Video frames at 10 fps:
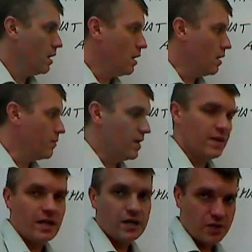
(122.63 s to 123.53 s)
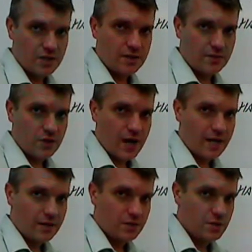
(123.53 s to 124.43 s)
Um, in the digestive
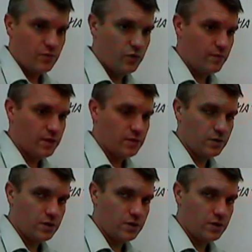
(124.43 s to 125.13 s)
tract, the smooth muscle